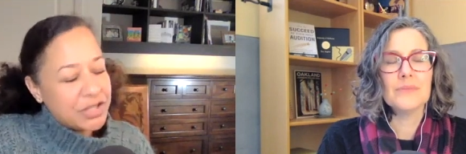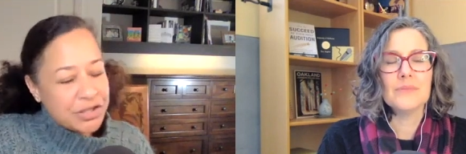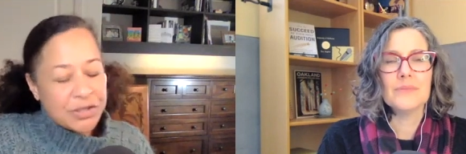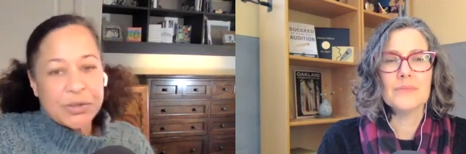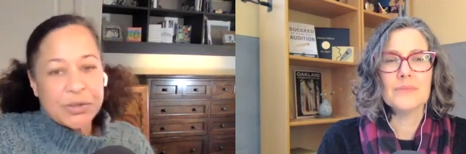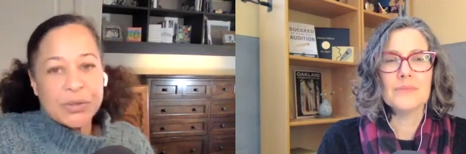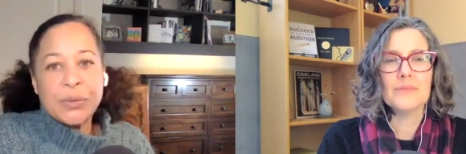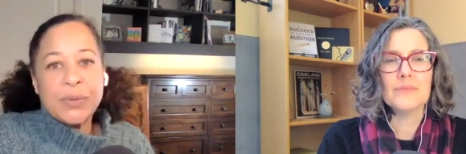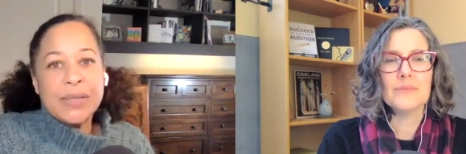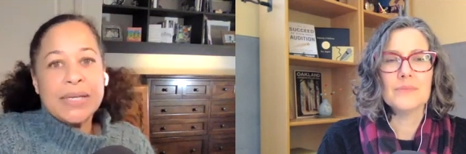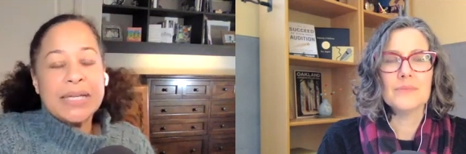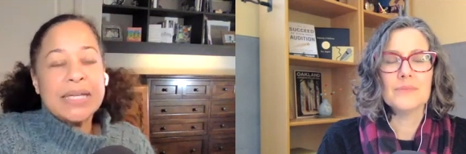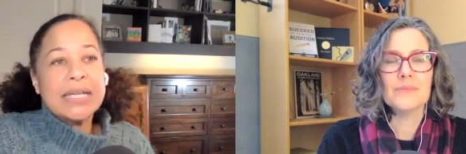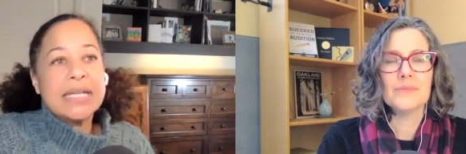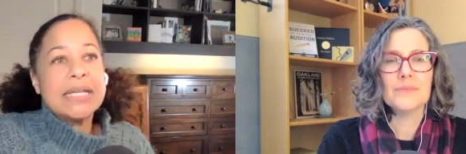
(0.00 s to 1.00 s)
Speaker 1: do
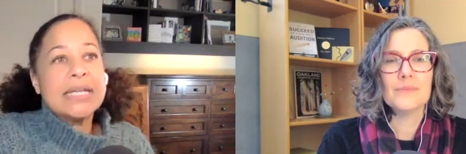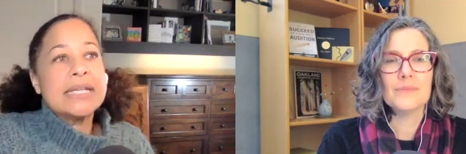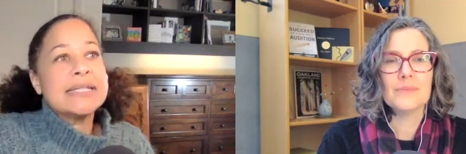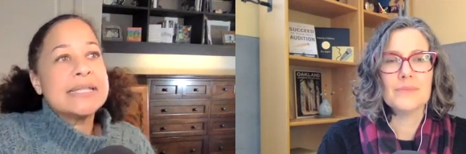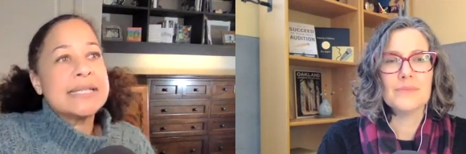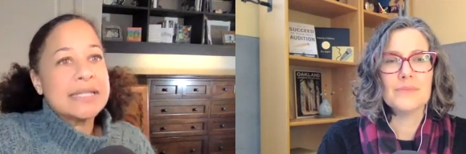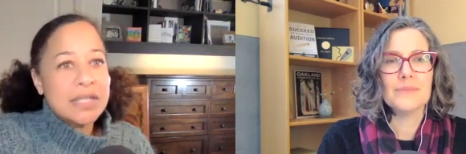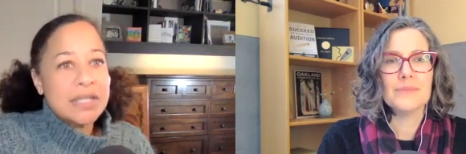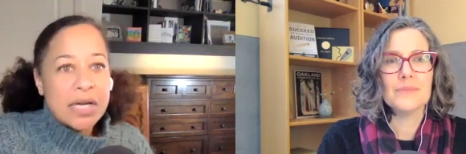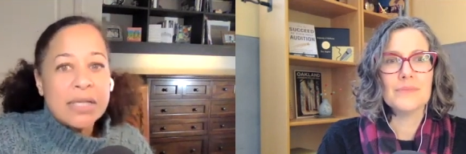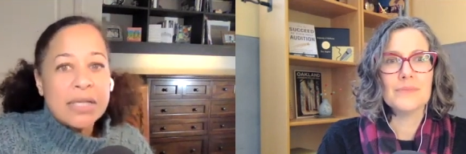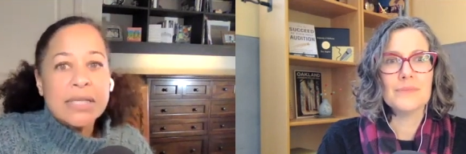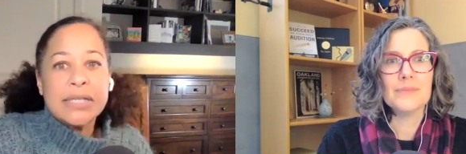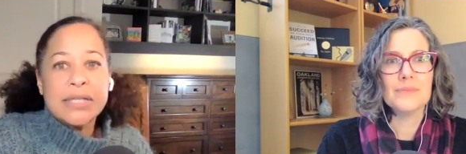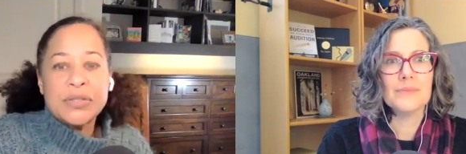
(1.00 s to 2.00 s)
is
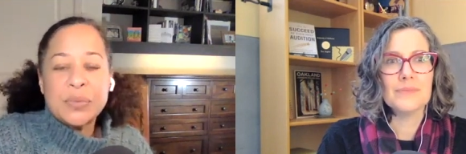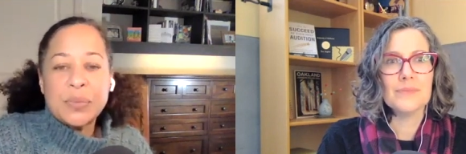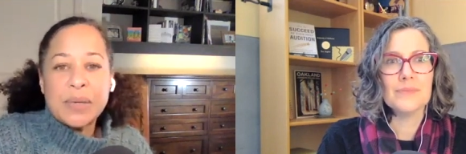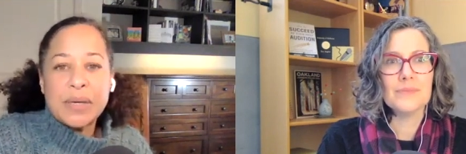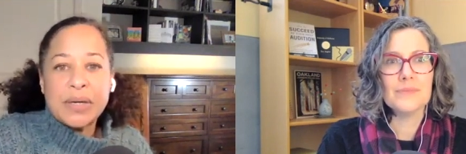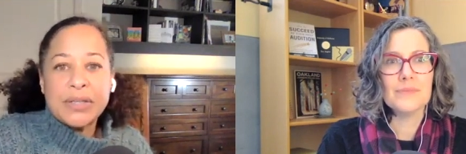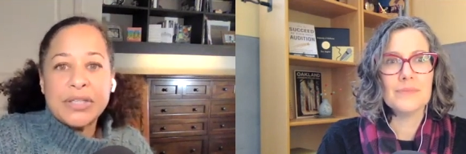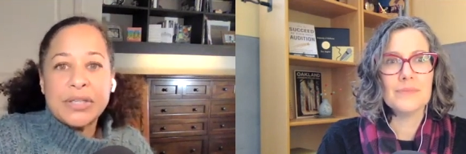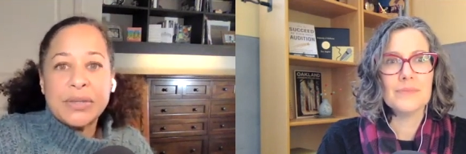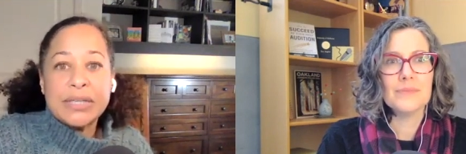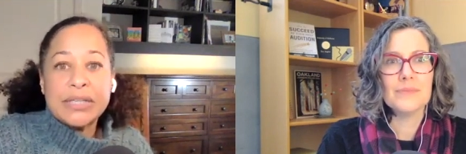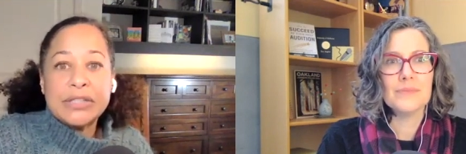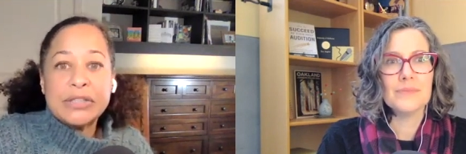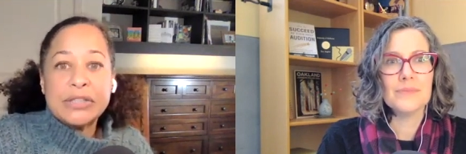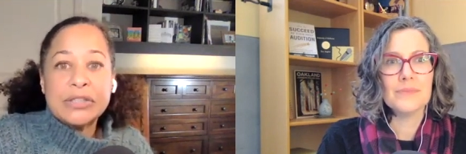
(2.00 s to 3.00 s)
acknowledge where your
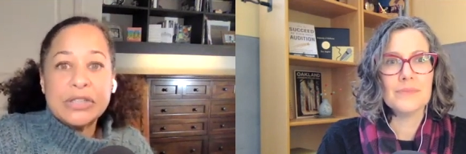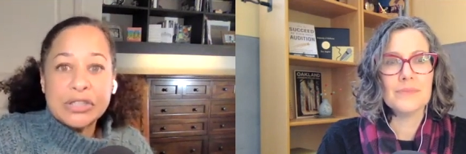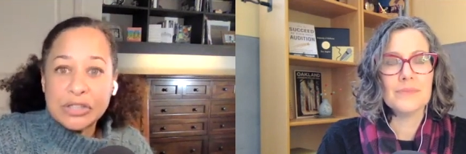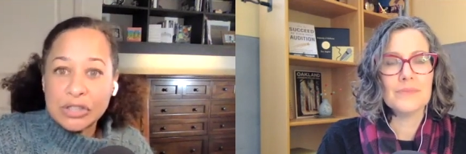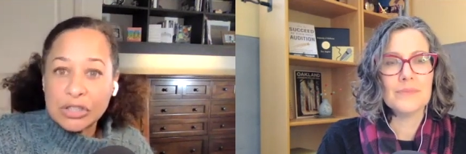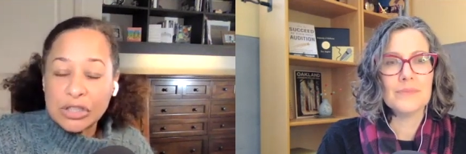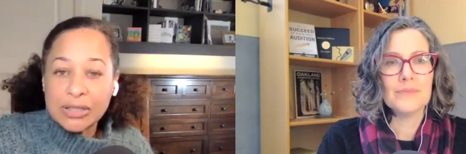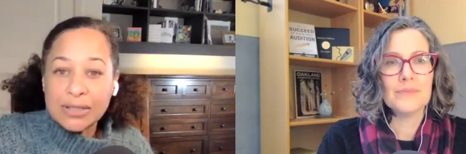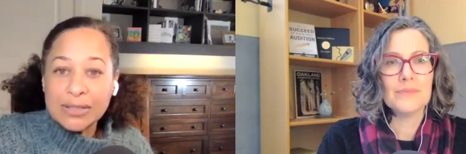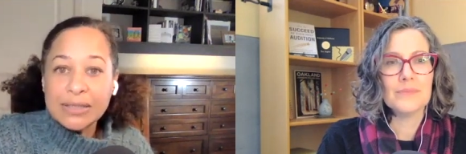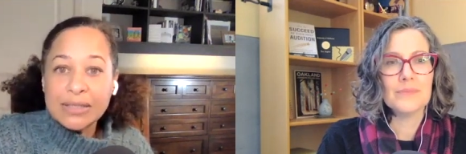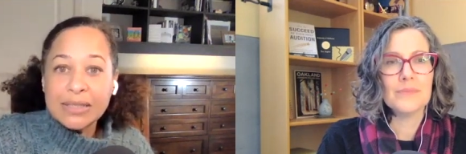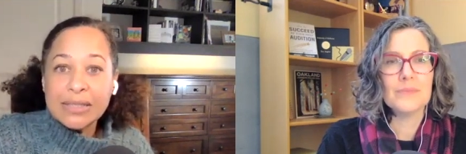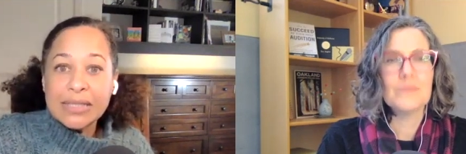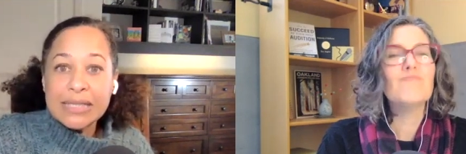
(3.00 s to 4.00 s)
inner good girl
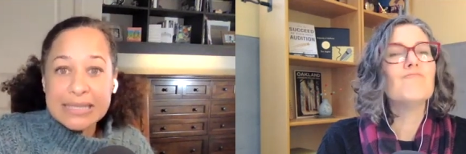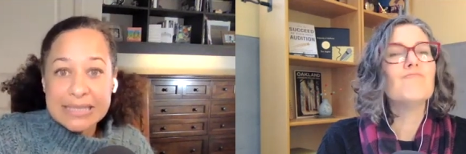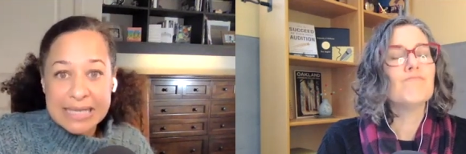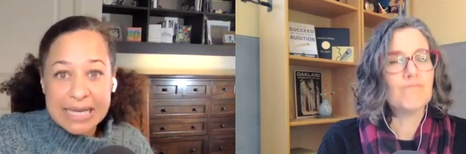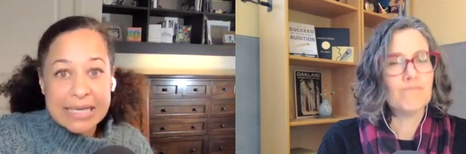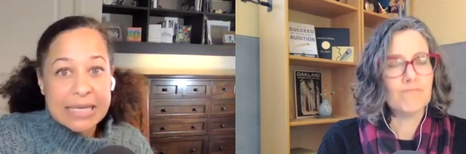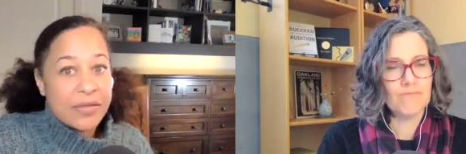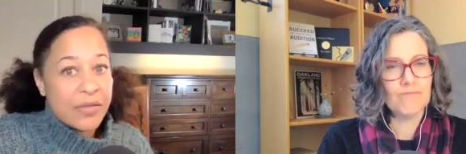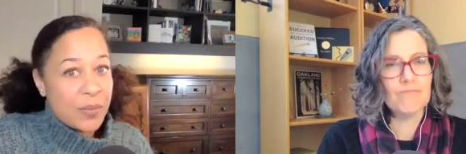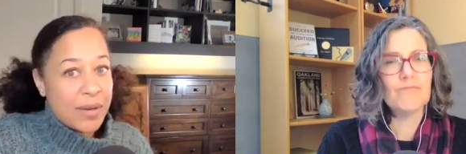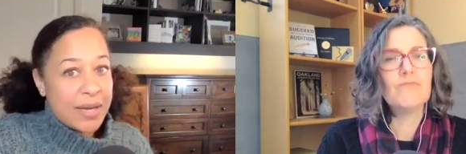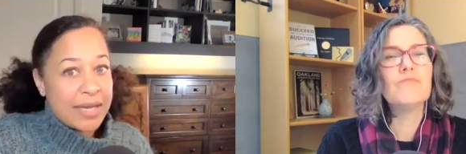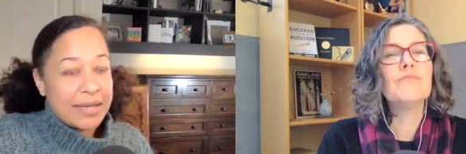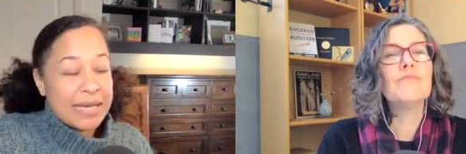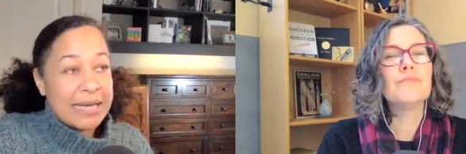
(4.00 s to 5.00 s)
is getting in the
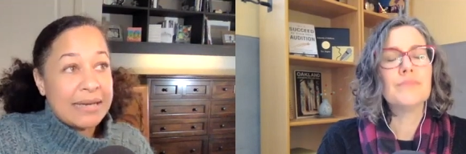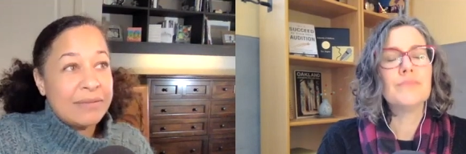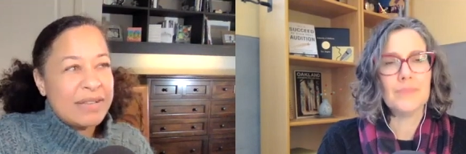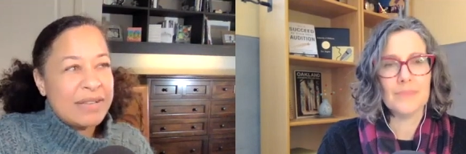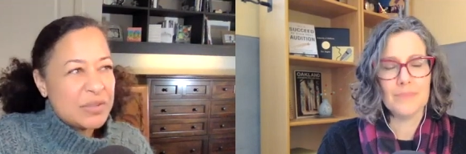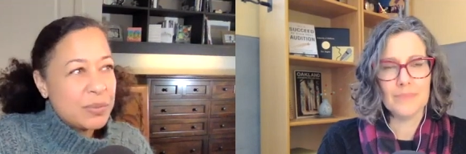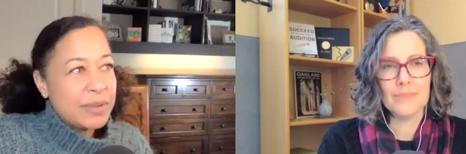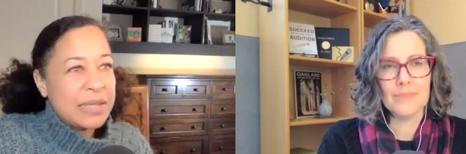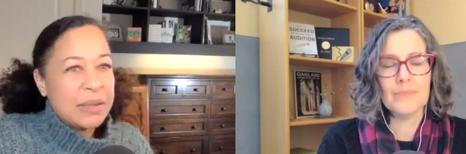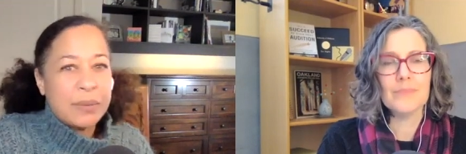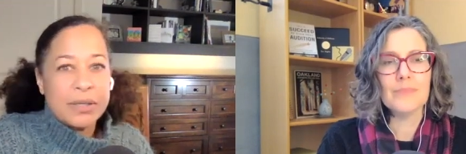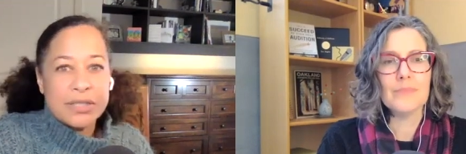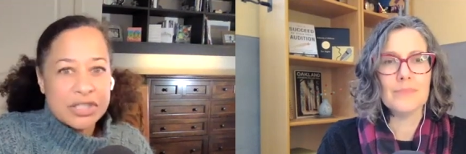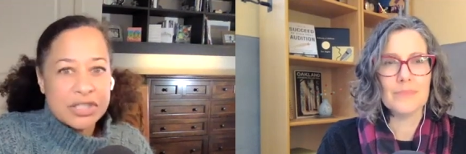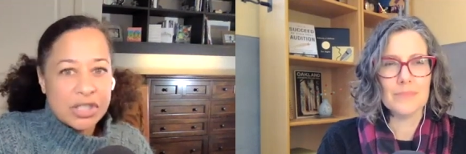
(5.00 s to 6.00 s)
way. And that's really where
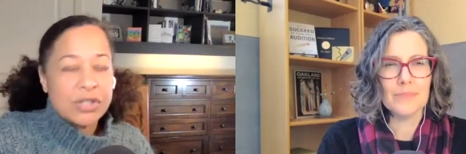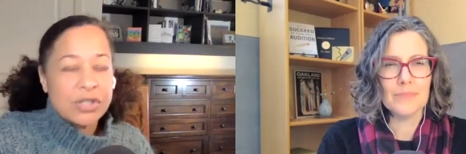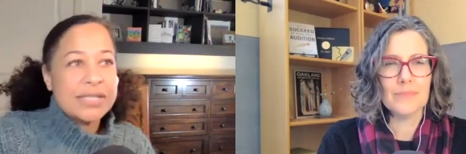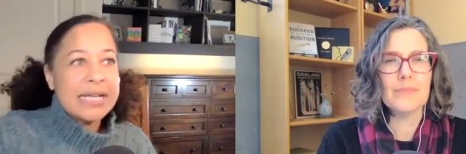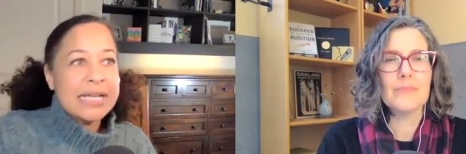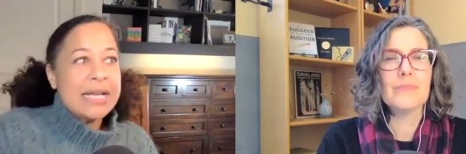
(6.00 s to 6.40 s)
it starts,